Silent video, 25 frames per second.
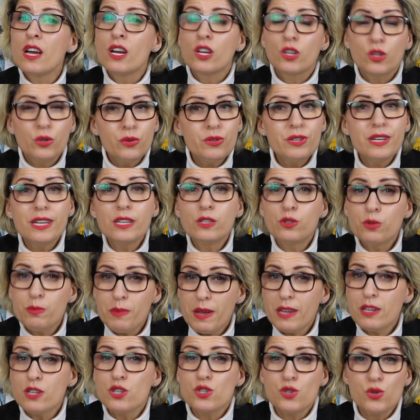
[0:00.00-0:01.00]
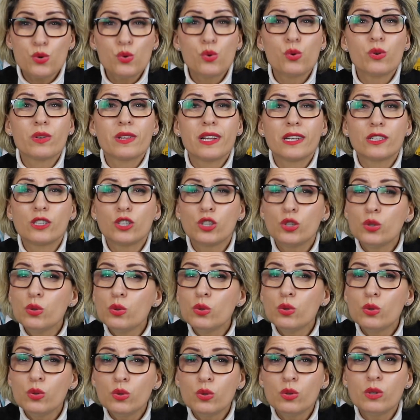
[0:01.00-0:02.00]
you need to make sure that
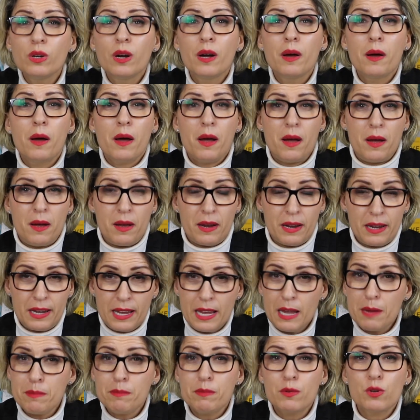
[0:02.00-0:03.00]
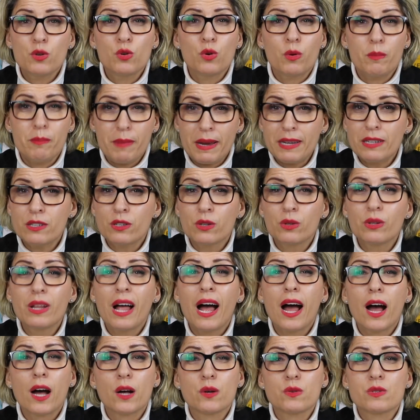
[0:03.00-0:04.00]
you keep your mental
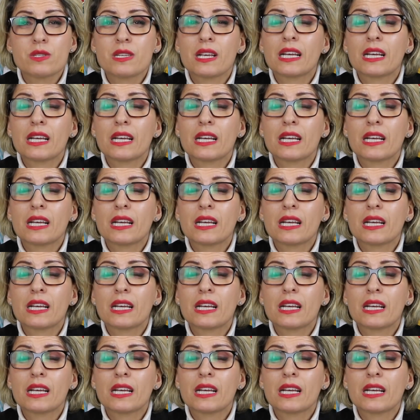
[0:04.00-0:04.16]
house